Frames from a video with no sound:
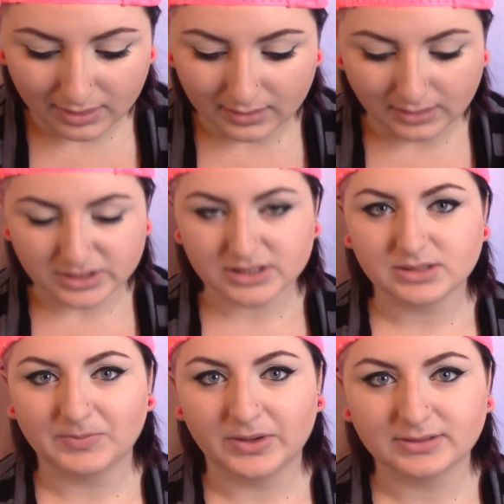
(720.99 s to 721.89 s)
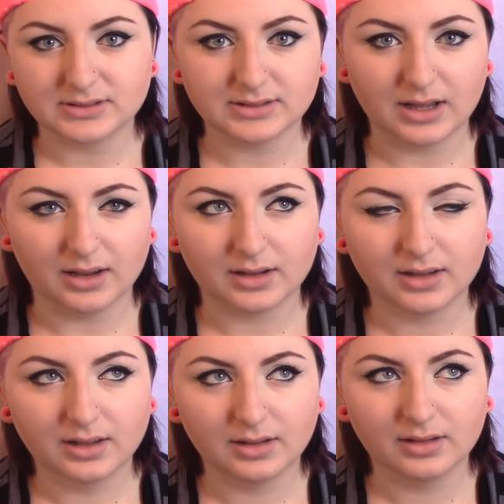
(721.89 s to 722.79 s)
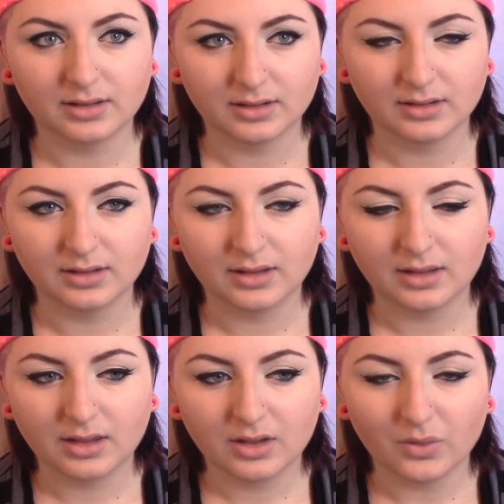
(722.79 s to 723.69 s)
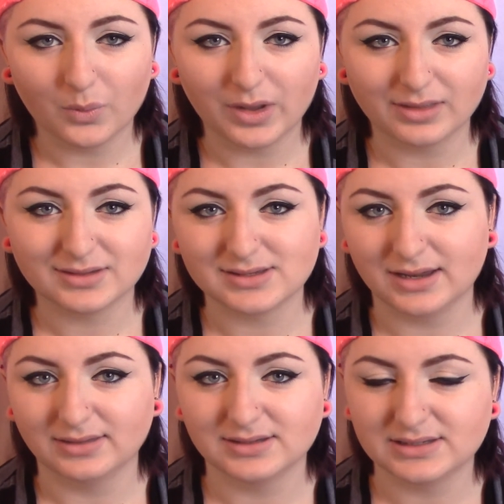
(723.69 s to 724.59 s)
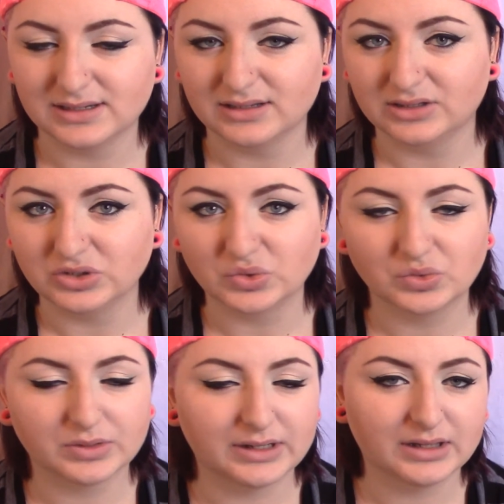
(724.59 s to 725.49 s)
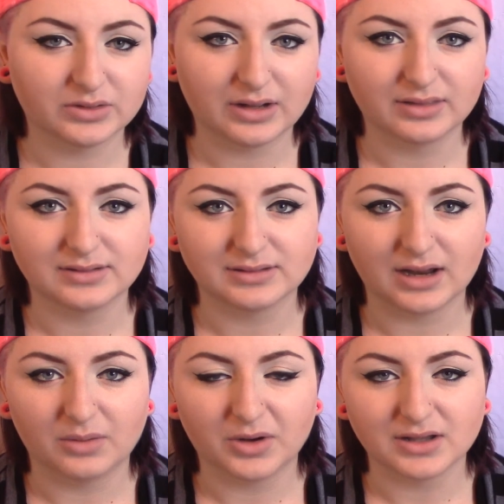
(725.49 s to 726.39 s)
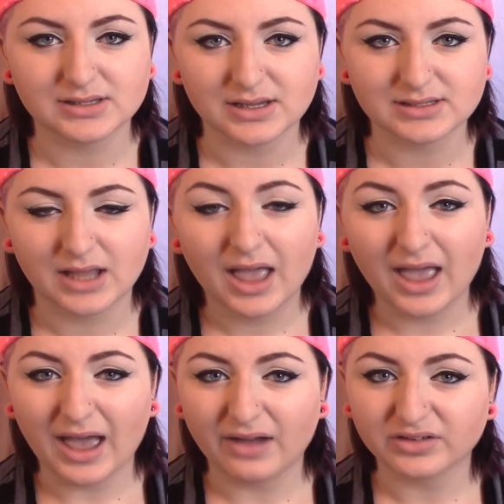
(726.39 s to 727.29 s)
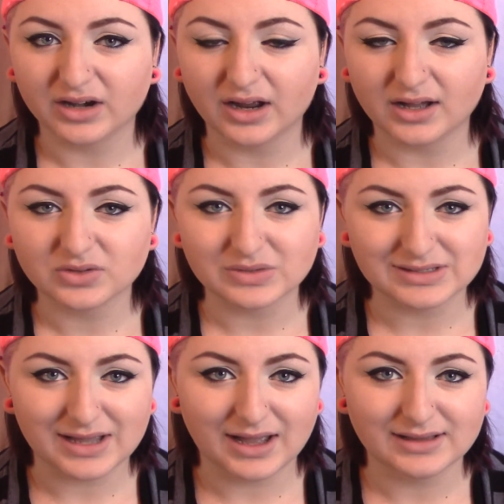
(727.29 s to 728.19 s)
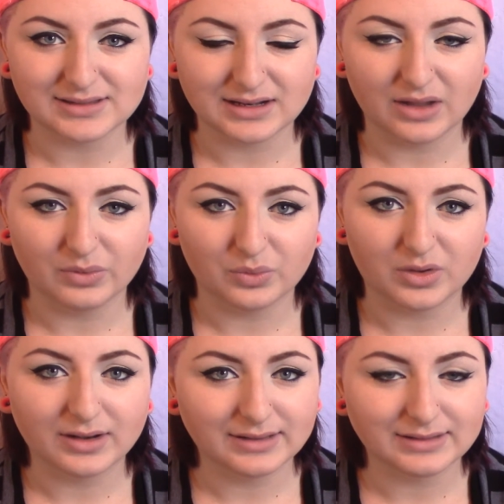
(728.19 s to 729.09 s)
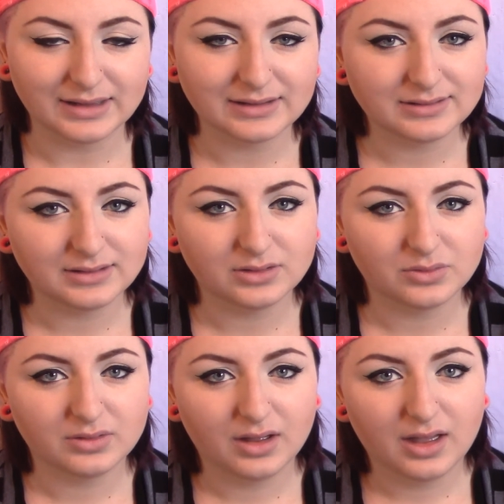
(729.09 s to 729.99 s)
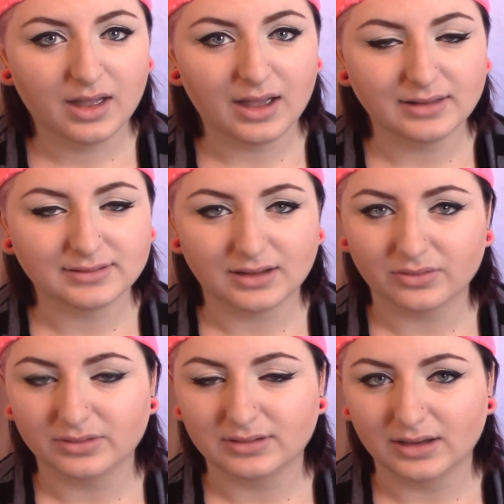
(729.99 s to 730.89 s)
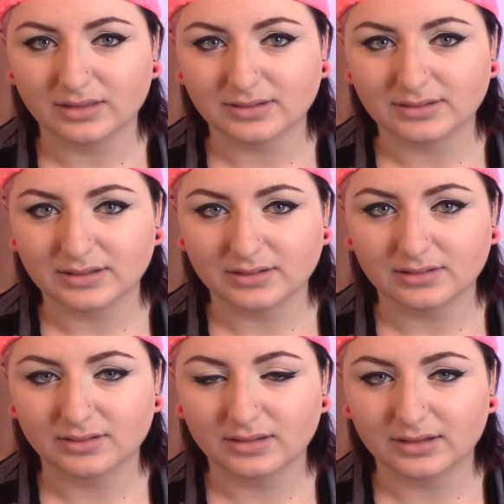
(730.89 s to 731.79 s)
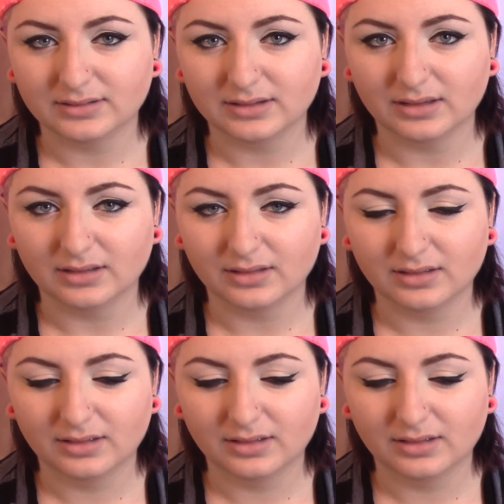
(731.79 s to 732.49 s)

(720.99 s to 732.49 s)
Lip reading: then I just stuck with stainless steel jewelry throughout this entire process. After I got to a size that I was wanting to get to, I stuck with stainless steel until